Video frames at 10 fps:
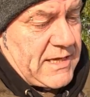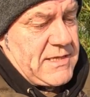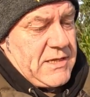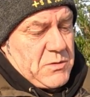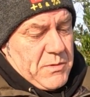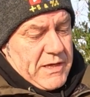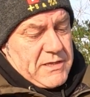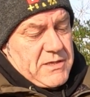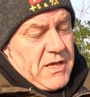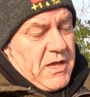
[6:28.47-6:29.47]
in its
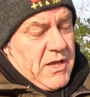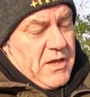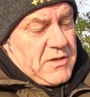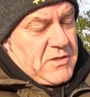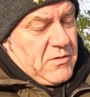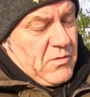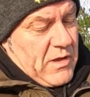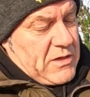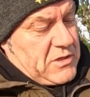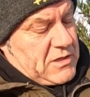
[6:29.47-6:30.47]
place. So
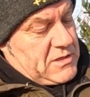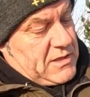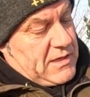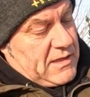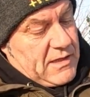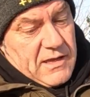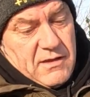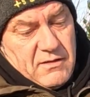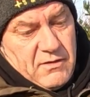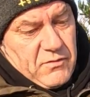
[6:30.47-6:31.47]
as you can see in
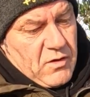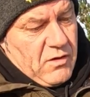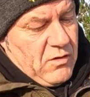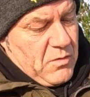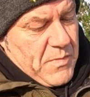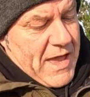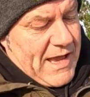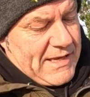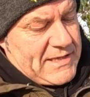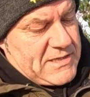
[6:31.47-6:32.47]
there, I've got
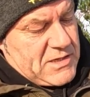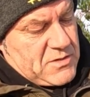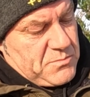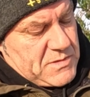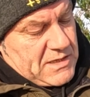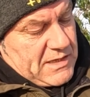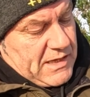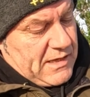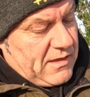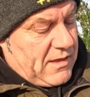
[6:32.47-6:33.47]
heli systems in
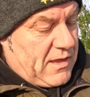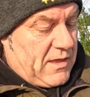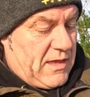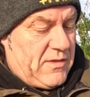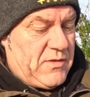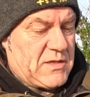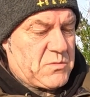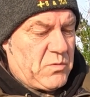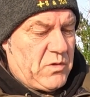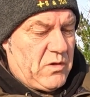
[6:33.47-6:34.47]
there. In this
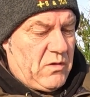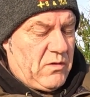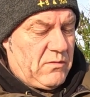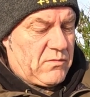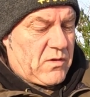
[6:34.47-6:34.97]
one I've